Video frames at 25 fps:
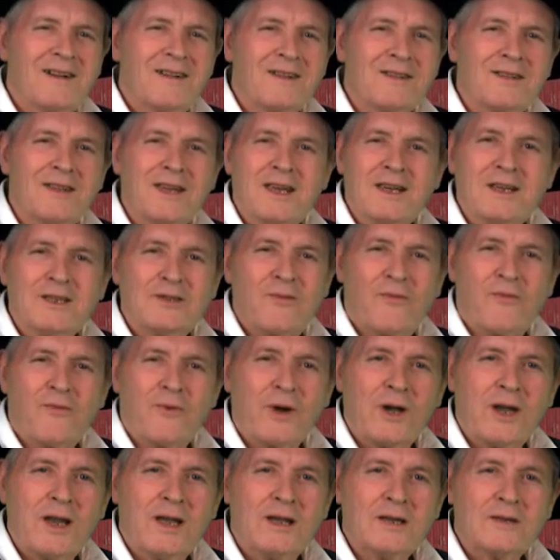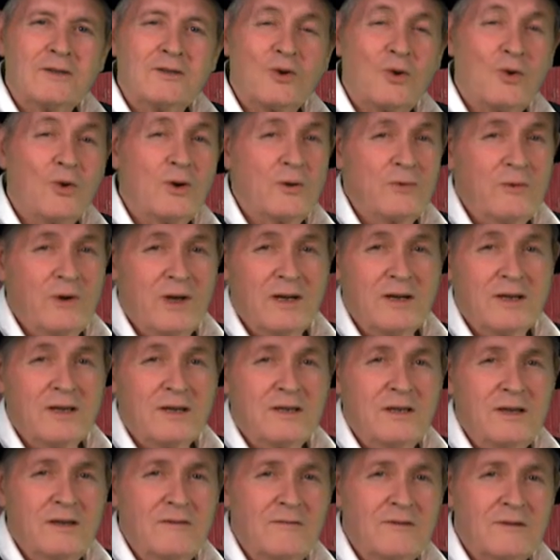these friends or
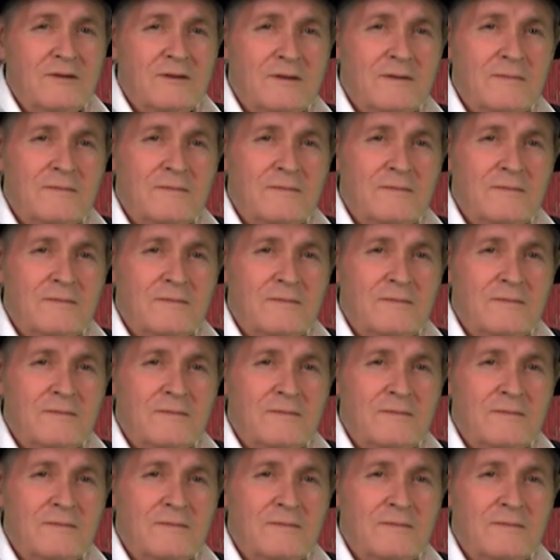relatives